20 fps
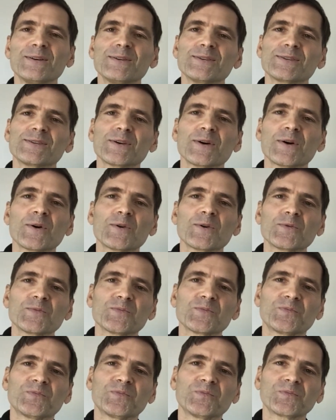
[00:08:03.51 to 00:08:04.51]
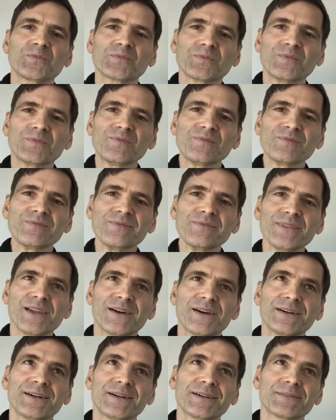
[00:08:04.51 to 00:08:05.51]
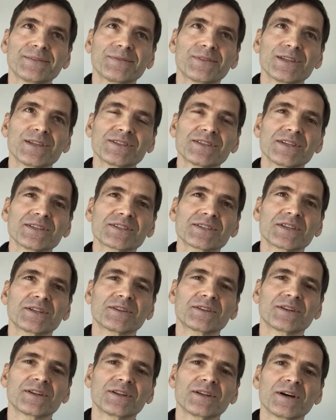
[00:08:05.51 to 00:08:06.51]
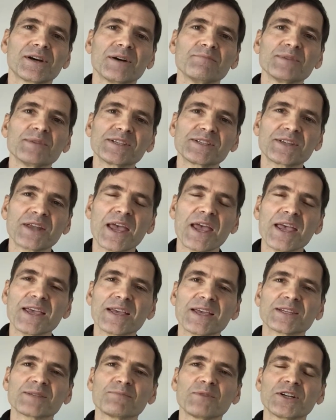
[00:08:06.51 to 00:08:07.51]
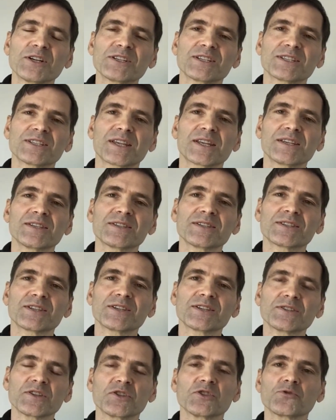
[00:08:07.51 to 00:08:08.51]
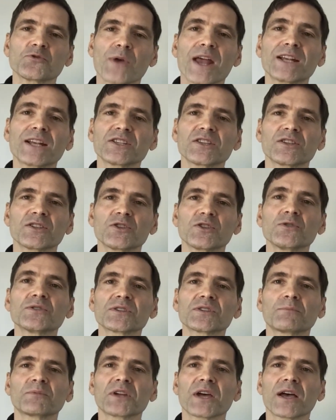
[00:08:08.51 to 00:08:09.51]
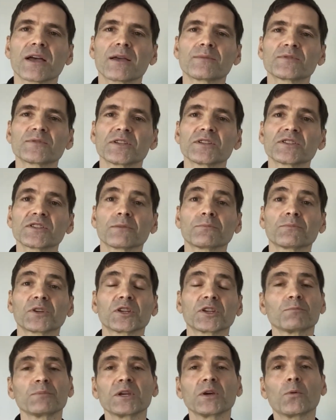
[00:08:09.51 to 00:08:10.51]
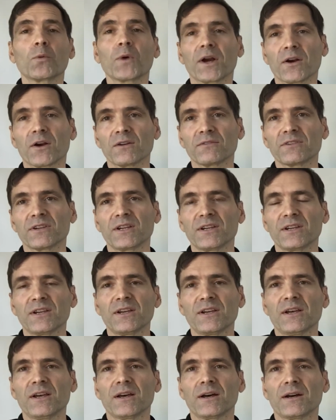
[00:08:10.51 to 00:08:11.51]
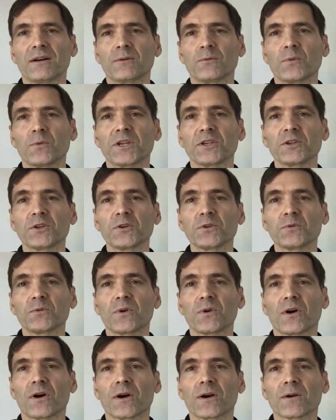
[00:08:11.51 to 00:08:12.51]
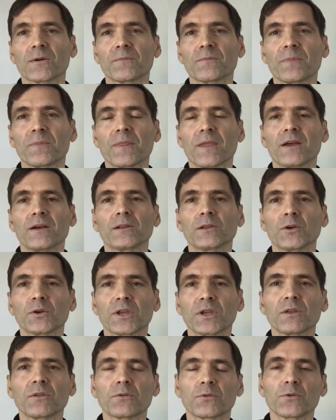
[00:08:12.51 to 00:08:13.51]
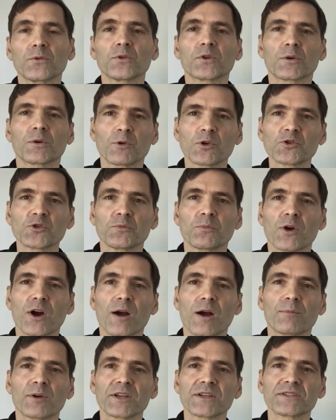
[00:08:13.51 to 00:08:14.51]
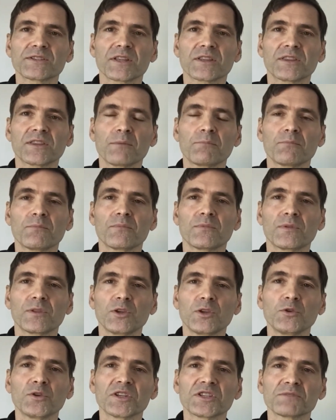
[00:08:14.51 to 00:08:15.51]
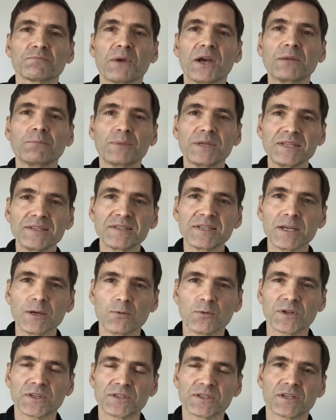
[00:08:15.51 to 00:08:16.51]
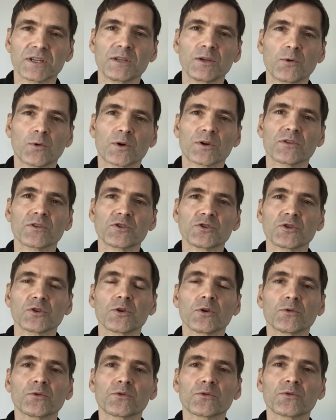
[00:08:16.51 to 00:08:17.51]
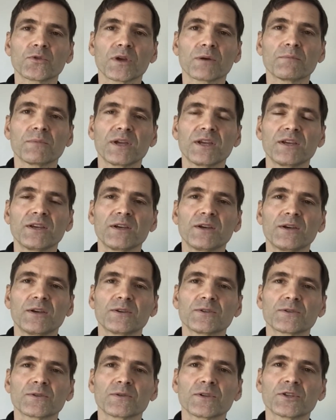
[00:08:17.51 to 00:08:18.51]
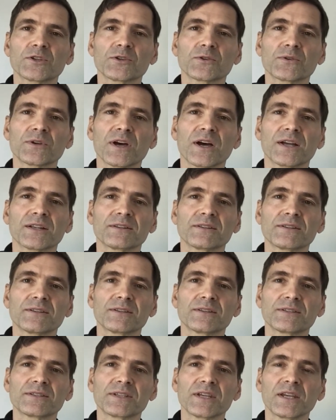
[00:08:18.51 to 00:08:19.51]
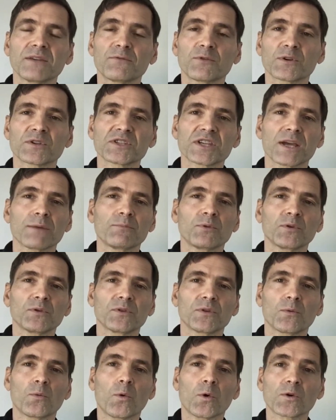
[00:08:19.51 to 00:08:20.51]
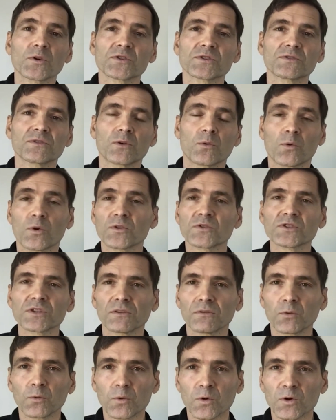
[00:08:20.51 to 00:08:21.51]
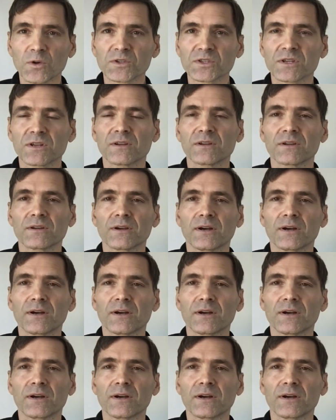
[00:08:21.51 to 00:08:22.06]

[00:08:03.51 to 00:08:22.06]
So this isn't a mistake as much as it is just a strategy that's used sometimes, and something to be aware of when you are looking through commercial properties, that the units might be sequenced in the order that you go through them, so that you're not seeing, for example, the worst of the worst